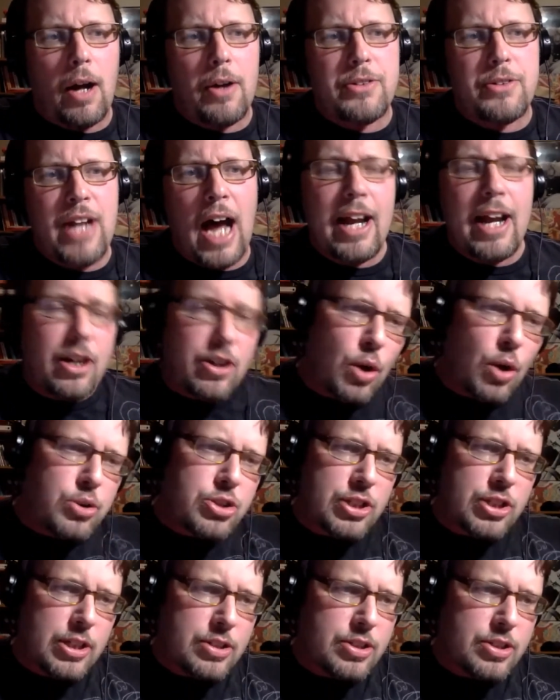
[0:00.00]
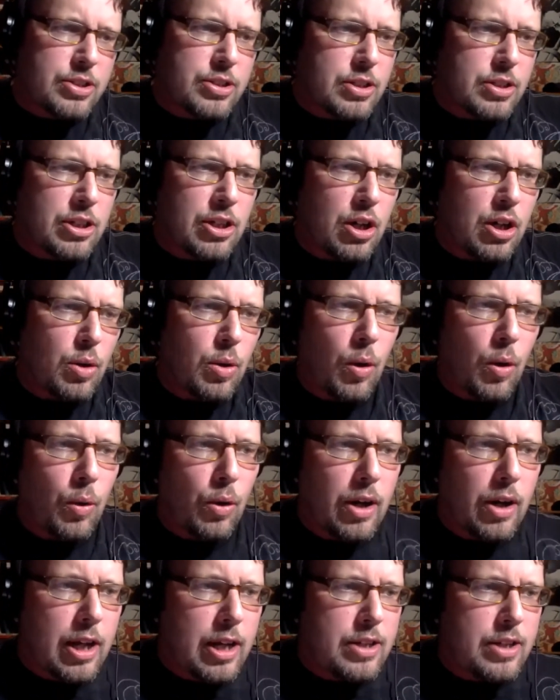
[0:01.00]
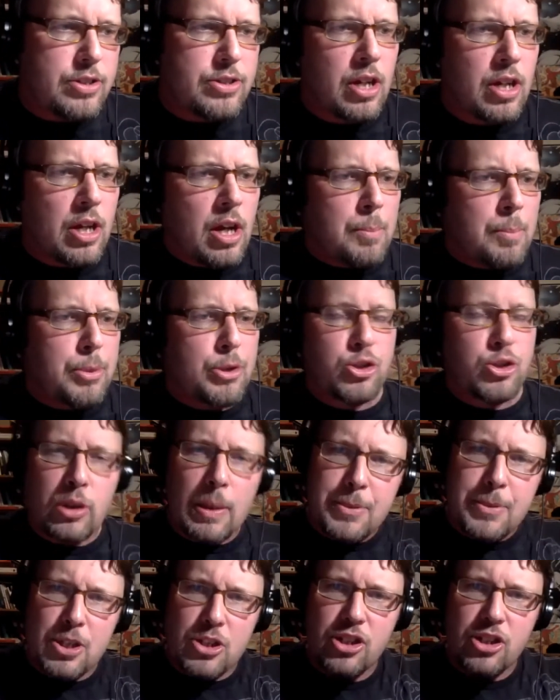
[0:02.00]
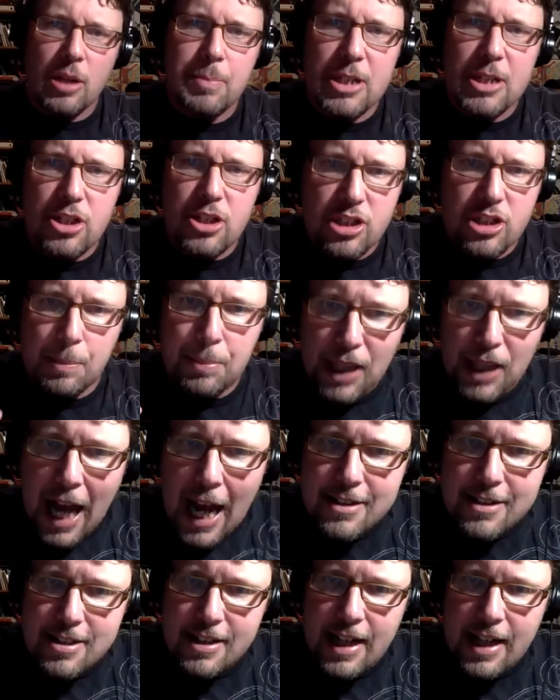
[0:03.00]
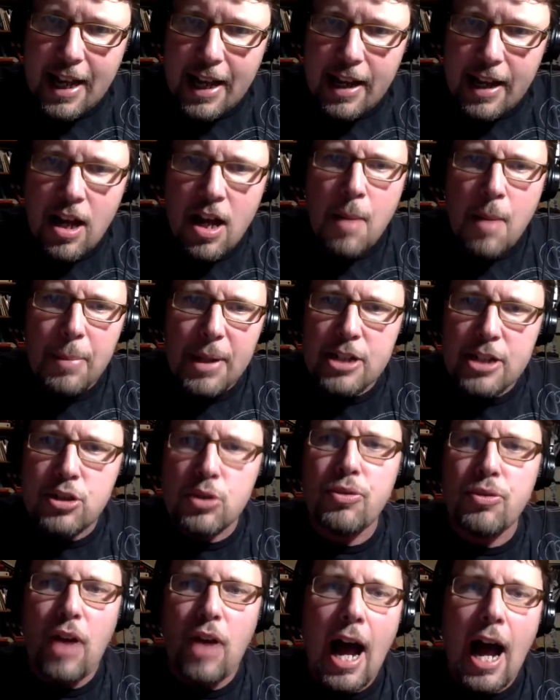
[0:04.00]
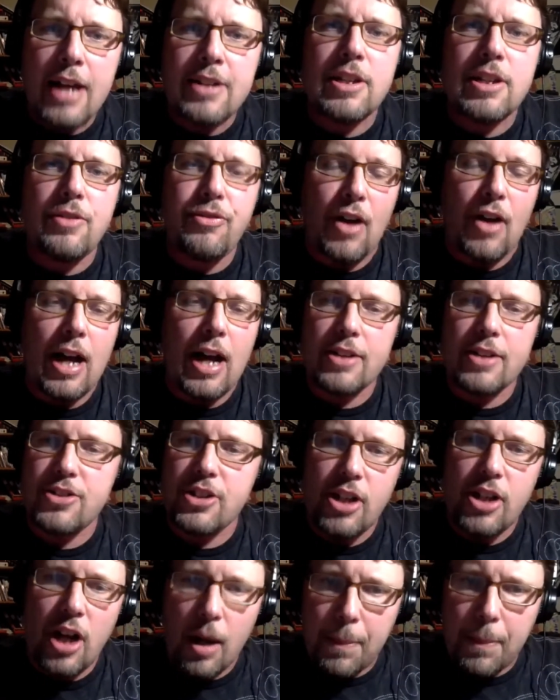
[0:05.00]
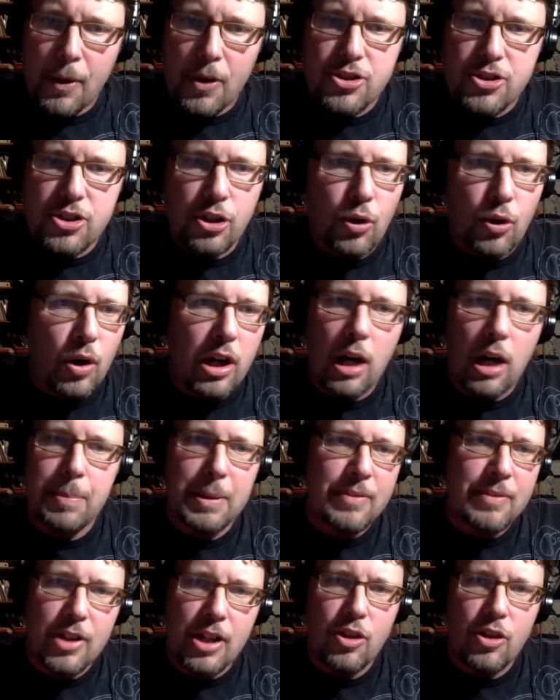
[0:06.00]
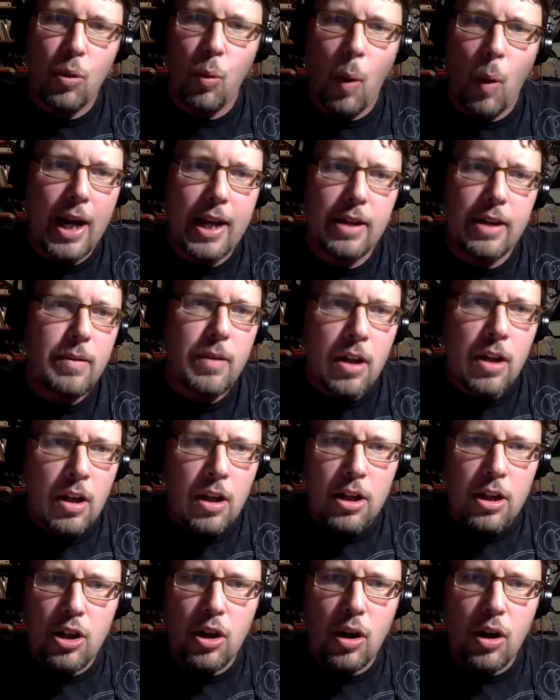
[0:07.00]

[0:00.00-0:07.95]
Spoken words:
diagnosis, you know, or his prescriptions can be just applied today. But I did find as a young person growing up, even in the white, you